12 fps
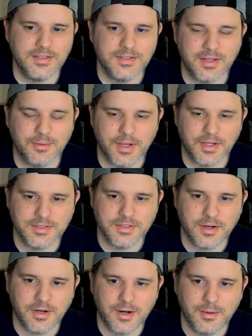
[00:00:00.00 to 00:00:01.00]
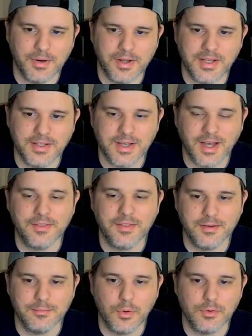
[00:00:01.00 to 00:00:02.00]
He's not the biggest star, but he's got
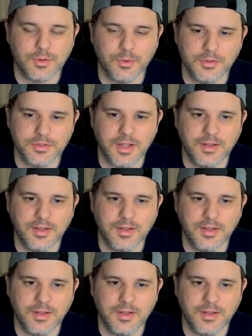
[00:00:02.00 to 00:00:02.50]
the most goals,